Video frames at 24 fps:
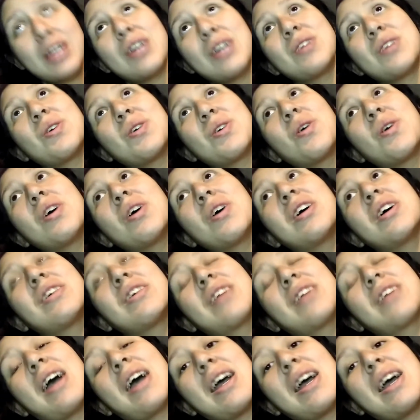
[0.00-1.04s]
So
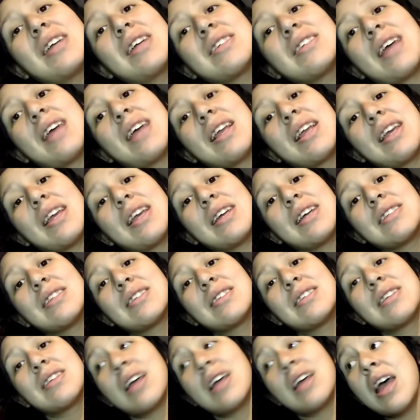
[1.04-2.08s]
guys, I
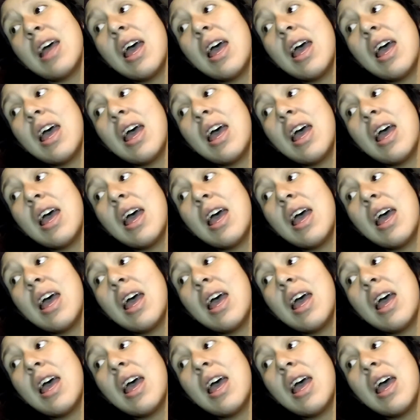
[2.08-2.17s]
guess